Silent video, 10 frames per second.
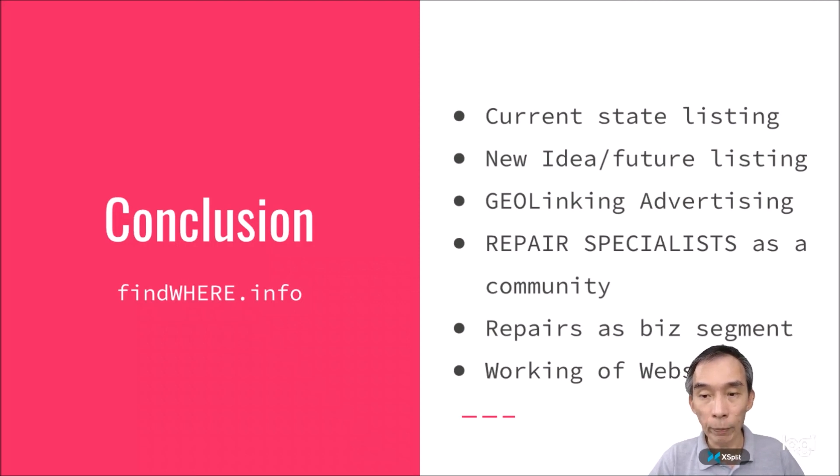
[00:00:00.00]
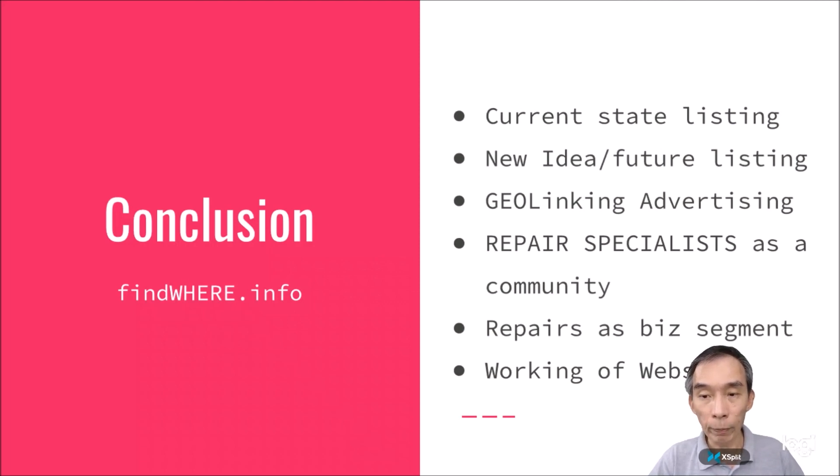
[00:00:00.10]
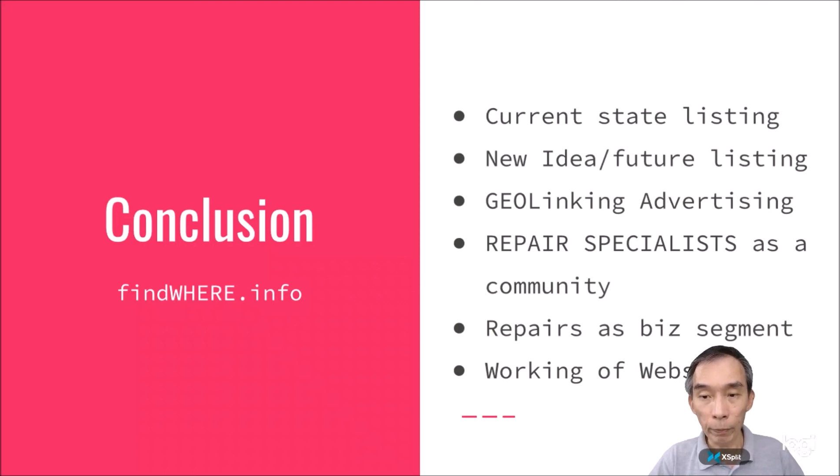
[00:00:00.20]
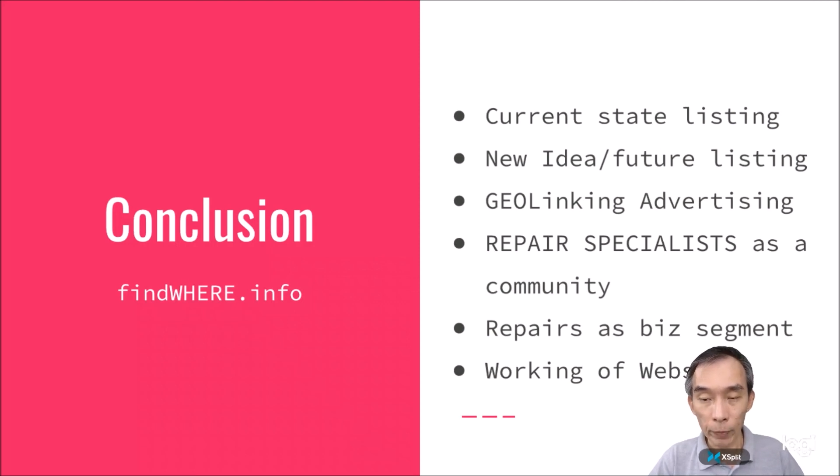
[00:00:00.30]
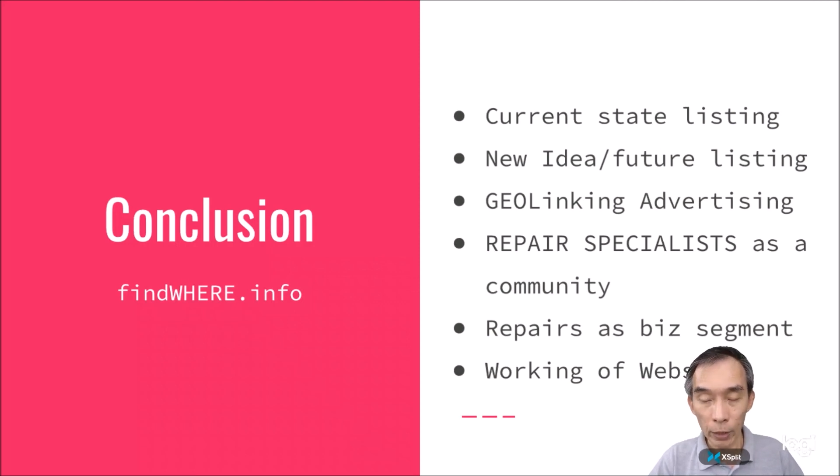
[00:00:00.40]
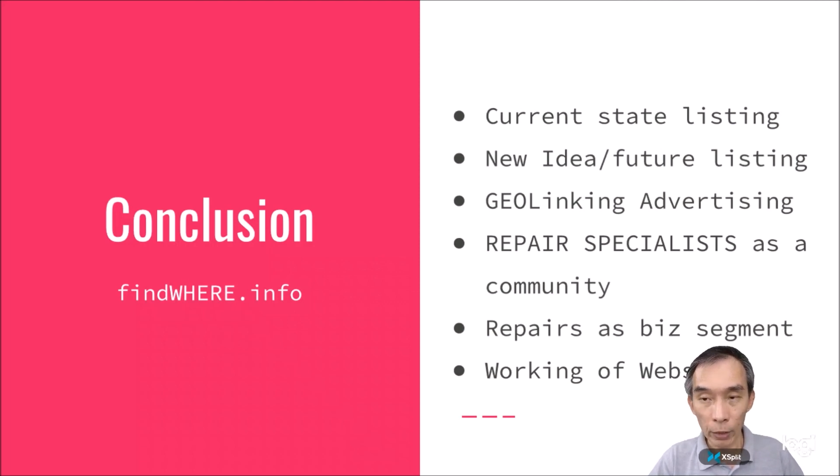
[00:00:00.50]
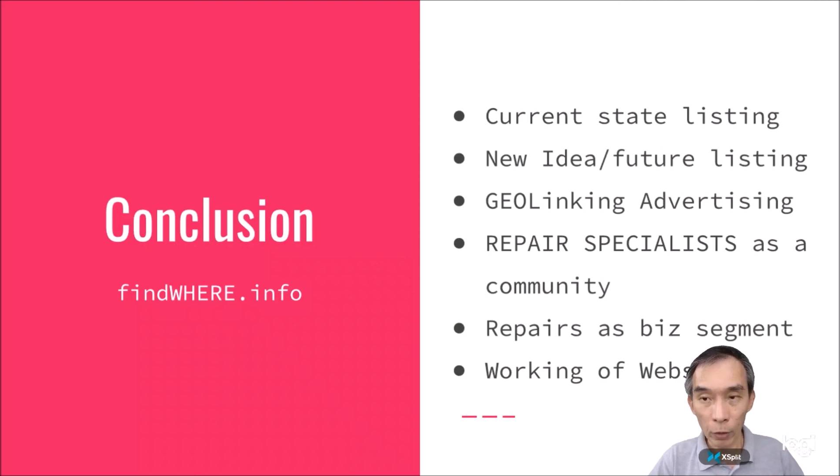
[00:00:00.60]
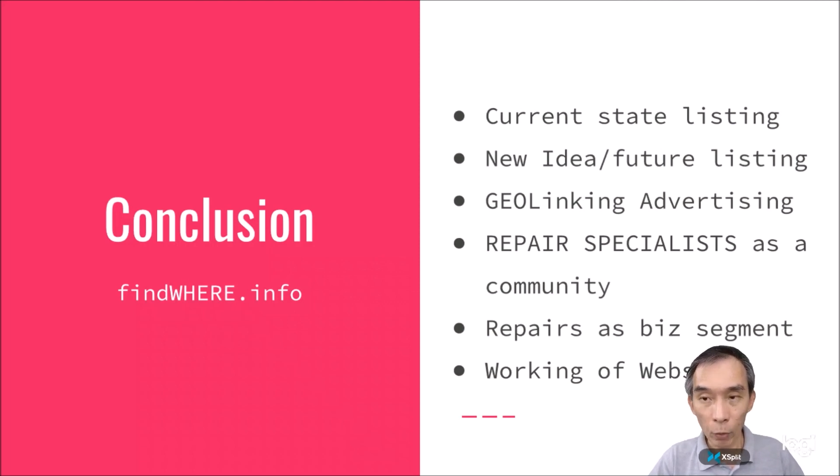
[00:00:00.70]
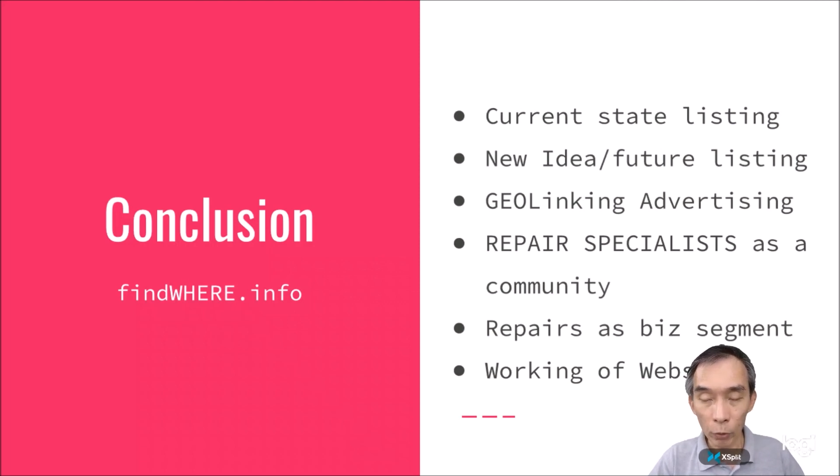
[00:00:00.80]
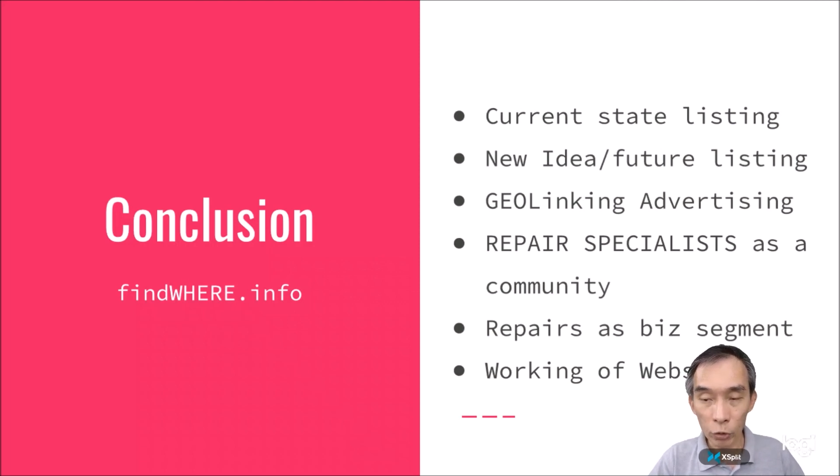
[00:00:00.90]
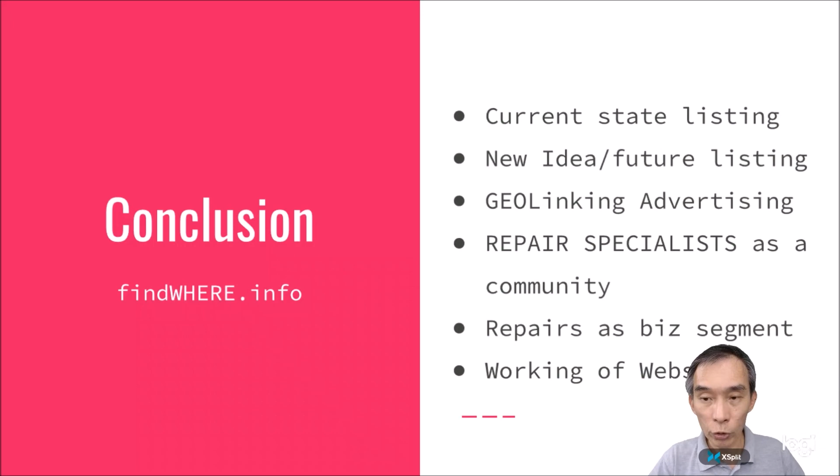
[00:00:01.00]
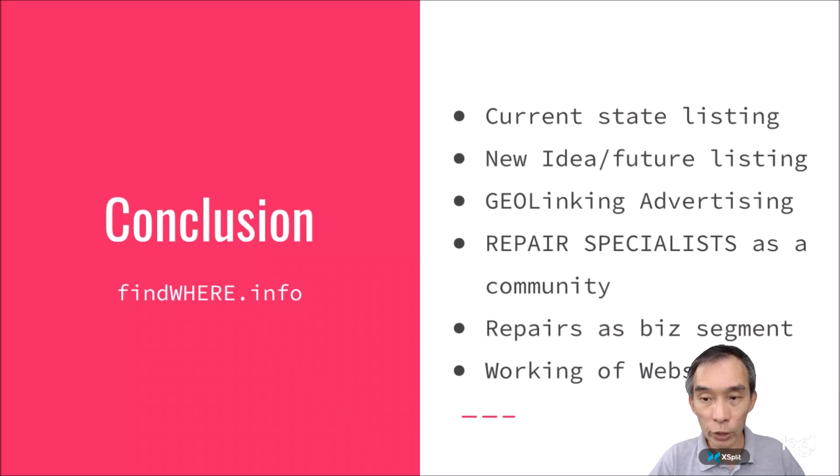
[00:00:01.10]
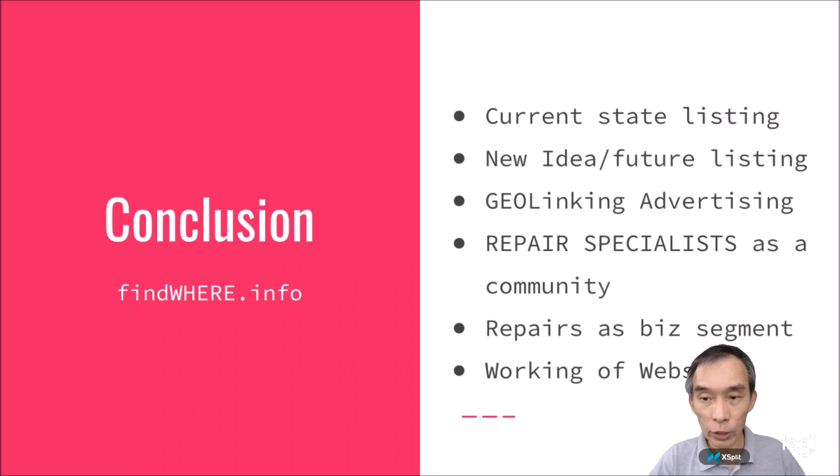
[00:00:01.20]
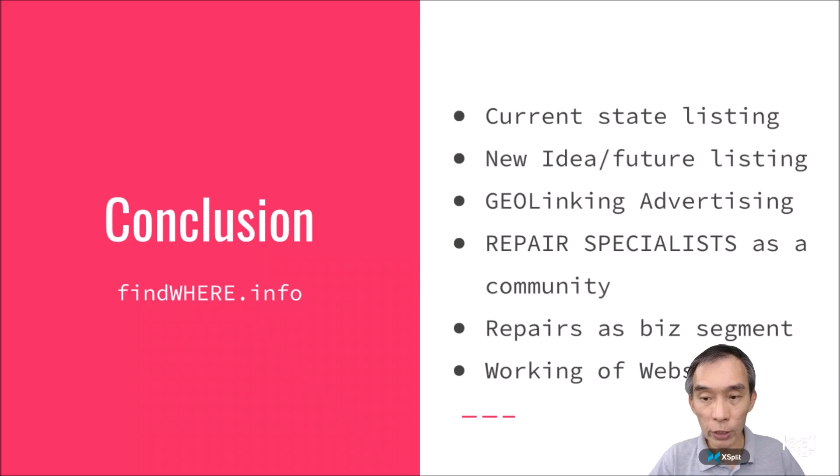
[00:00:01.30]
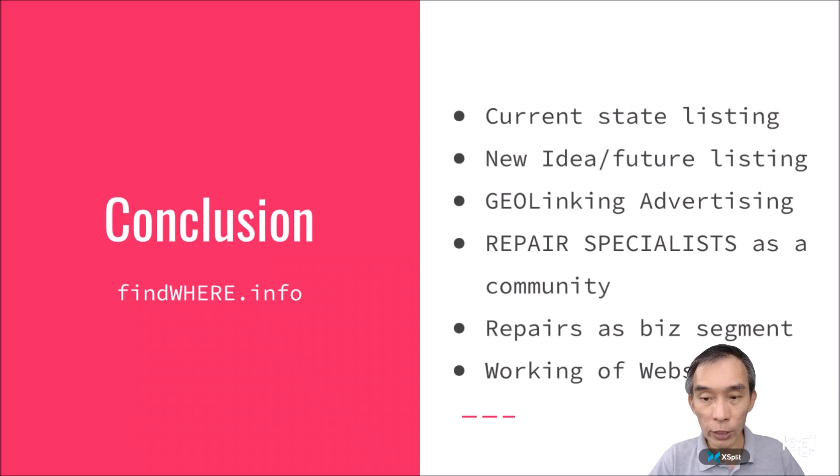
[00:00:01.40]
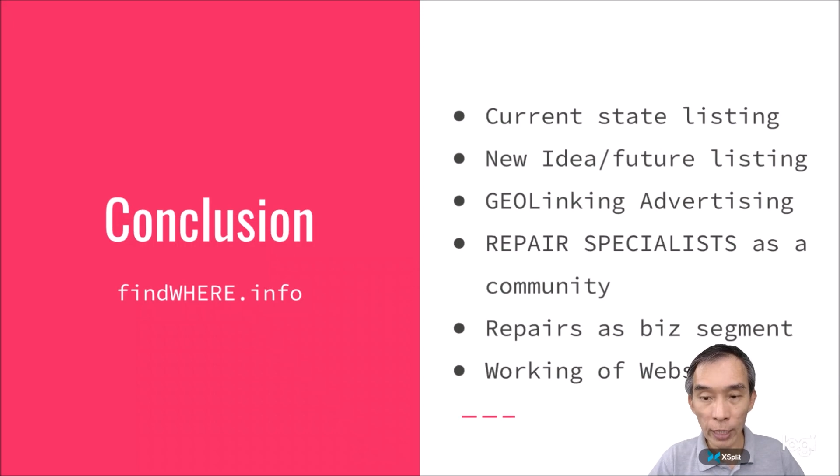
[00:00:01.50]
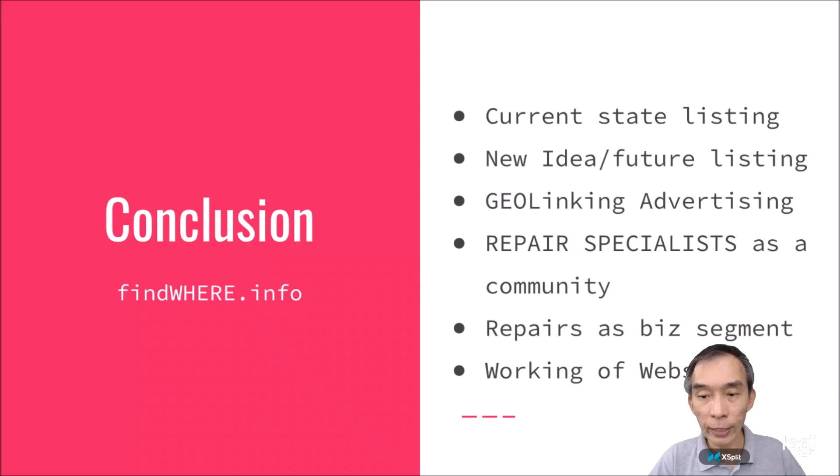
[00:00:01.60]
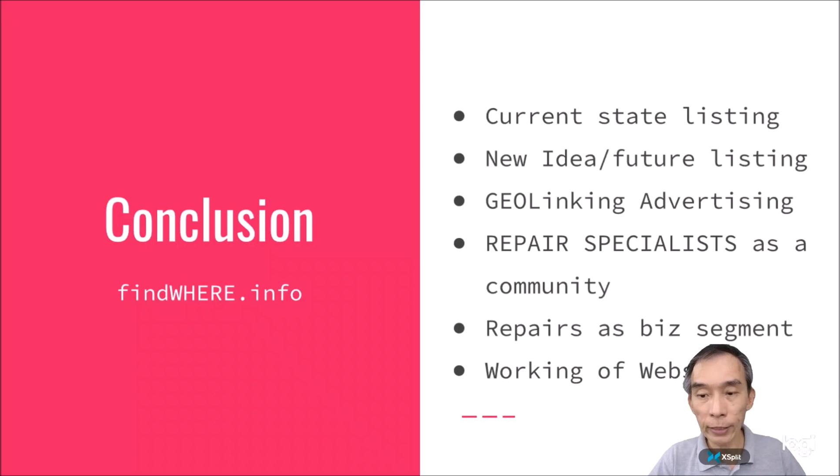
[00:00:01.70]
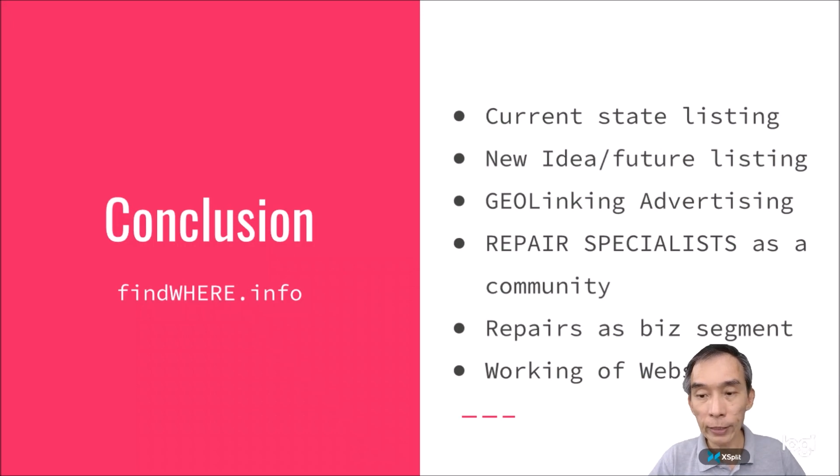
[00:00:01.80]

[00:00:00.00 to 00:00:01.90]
opportunities lies,